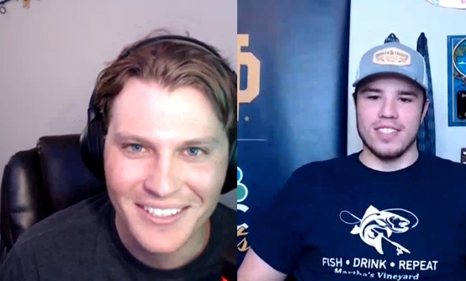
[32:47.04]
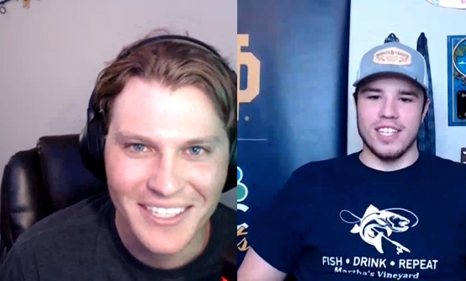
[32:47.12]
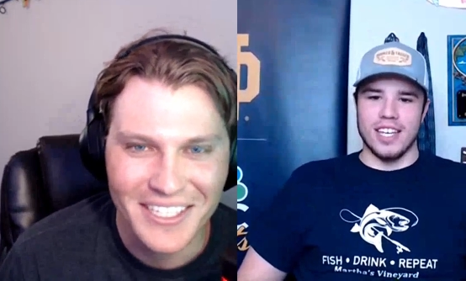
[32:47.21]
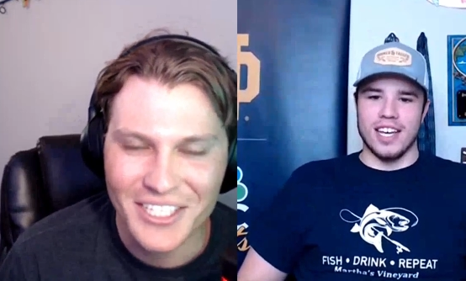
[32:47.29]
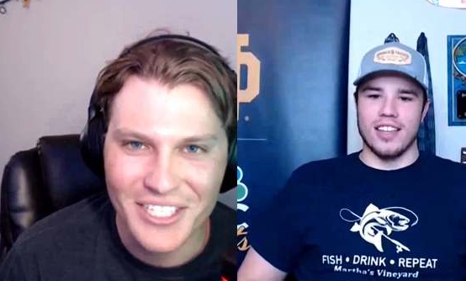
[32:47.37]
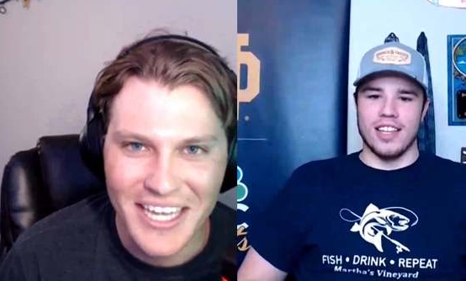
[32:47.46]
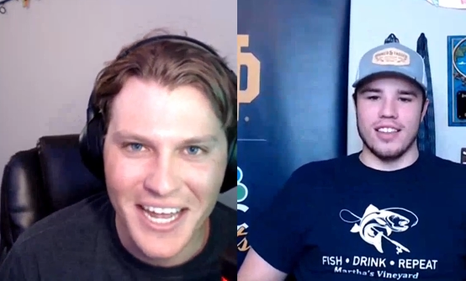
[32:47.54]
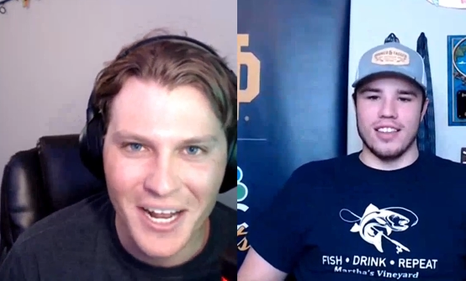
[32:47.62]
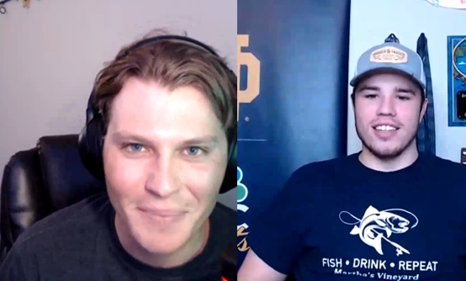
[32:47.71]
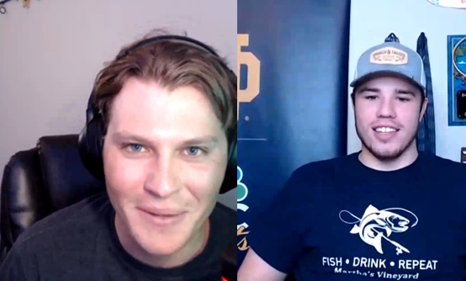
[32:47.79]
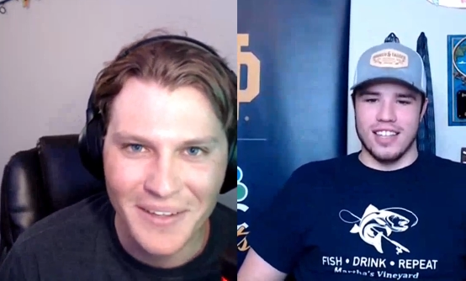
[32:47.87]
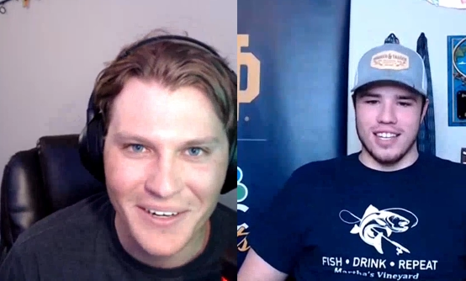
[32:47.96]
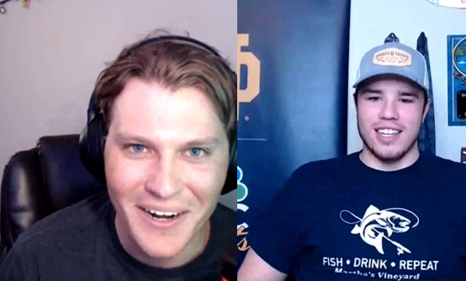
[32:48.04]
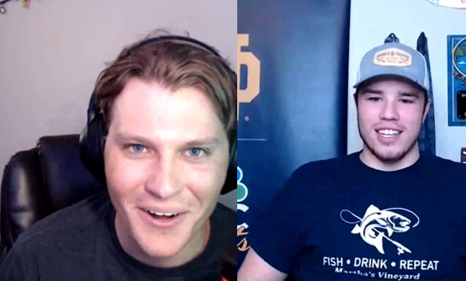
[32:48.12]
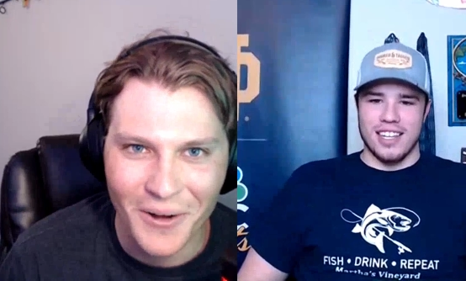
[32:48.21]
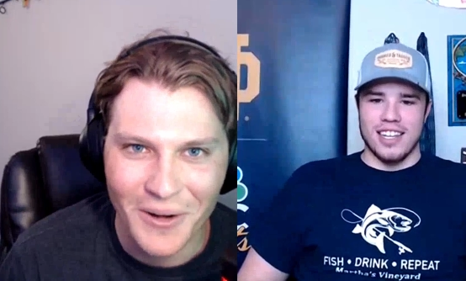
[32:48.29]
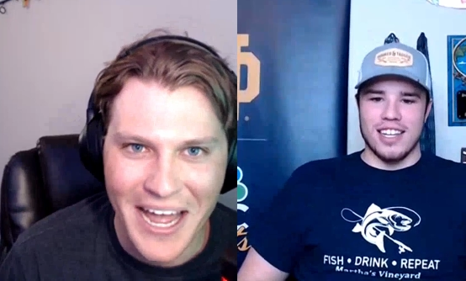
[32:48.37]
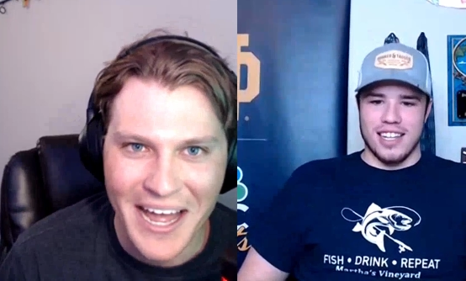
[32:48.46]
Speaker 1: They yeah. just get up in
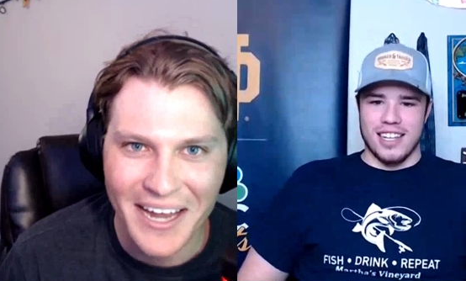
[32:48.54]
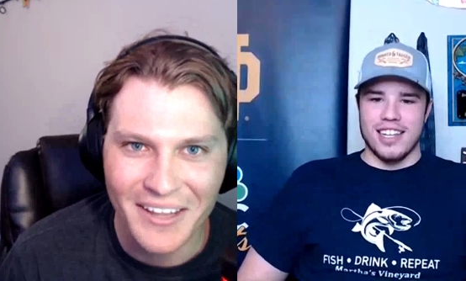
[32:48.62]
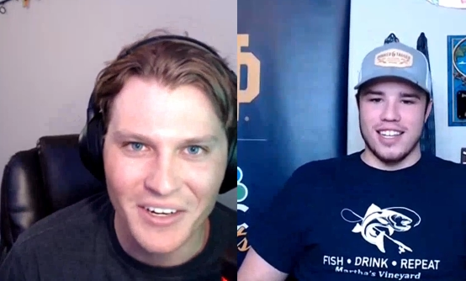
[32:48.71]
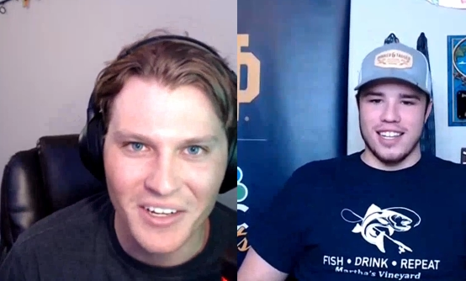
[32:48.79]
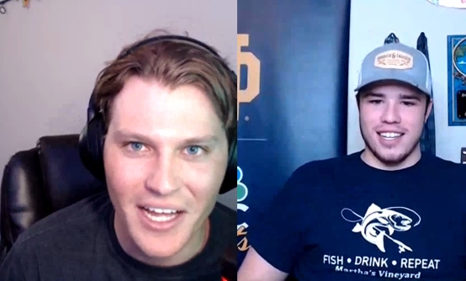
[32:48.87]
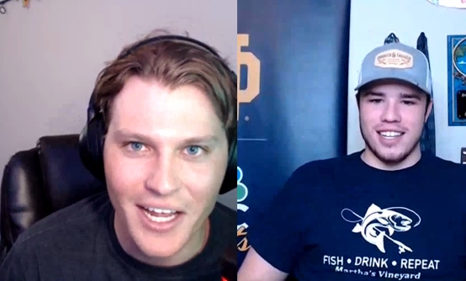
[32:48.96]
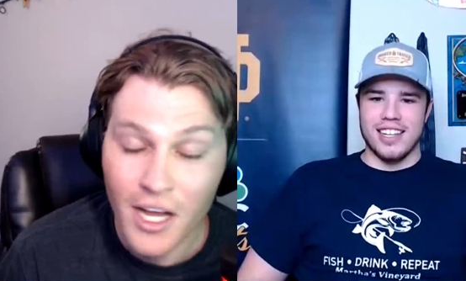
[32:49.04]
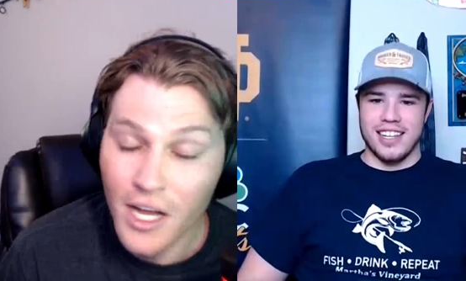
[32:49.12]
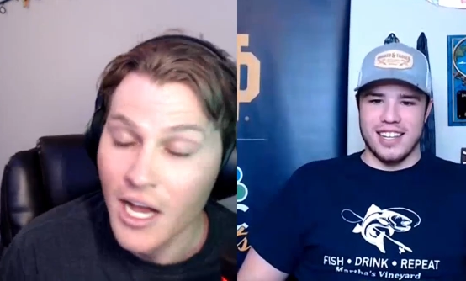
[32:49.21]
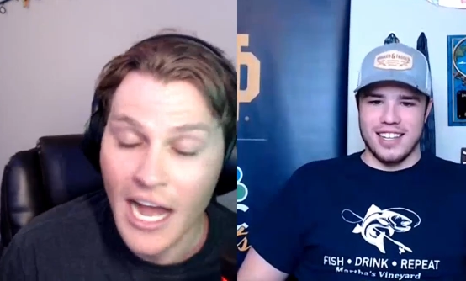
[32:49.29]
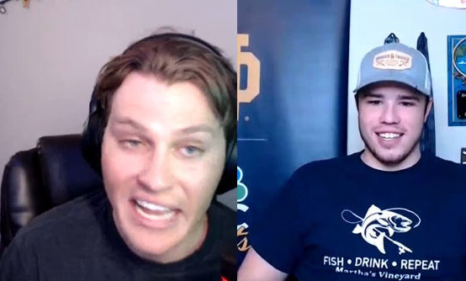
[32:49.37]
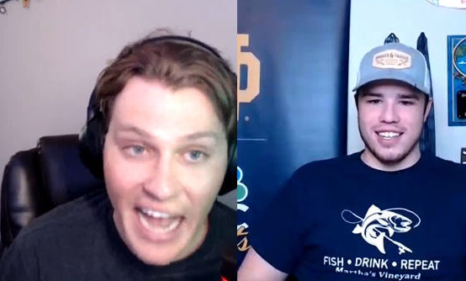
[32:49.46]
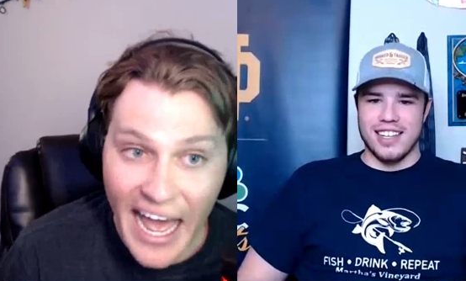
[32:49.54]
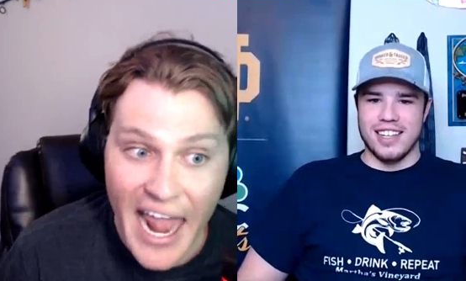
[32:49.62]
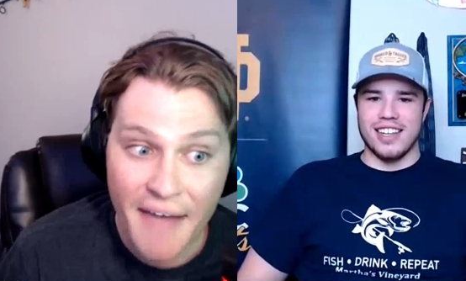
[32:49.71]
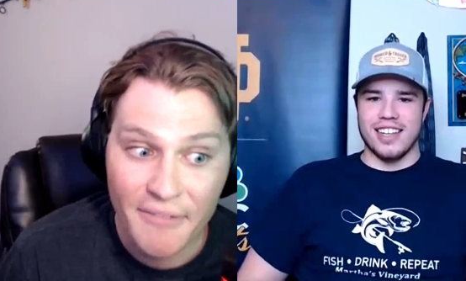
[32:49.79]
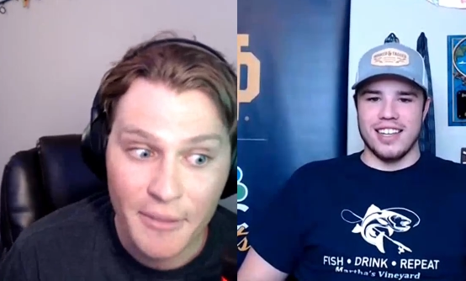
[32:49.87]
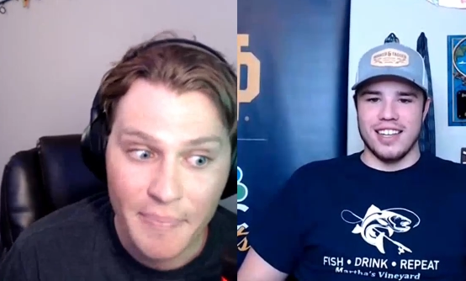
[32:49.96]
their own head and they're like, I
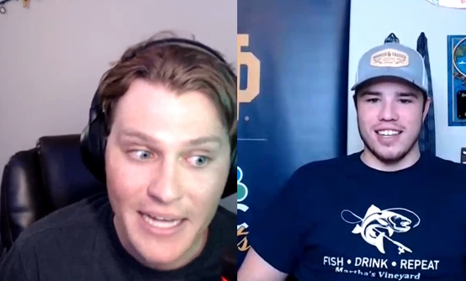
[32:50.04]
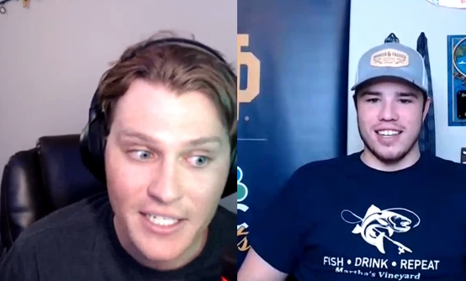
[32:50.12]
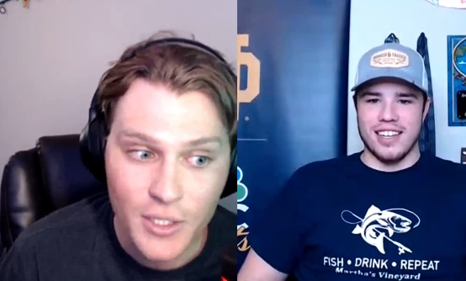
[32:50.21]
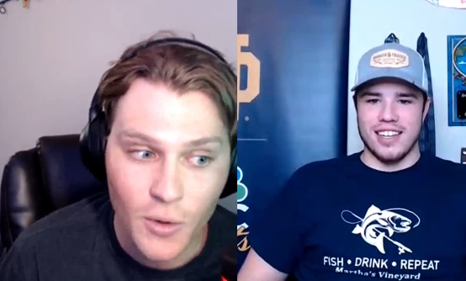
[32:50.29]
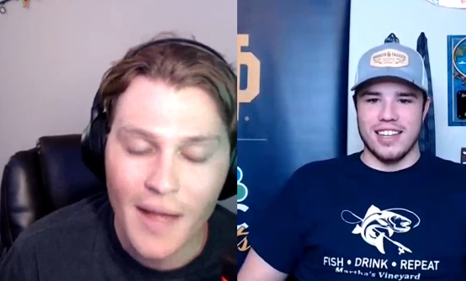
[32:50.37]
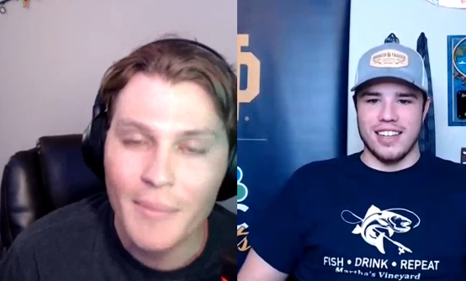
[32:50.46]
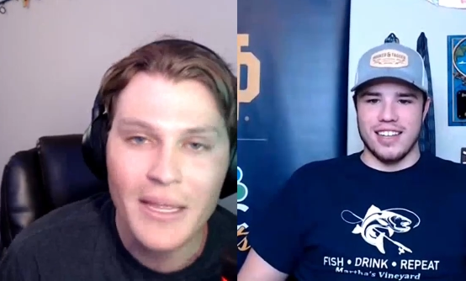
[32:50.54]
gotta have the best.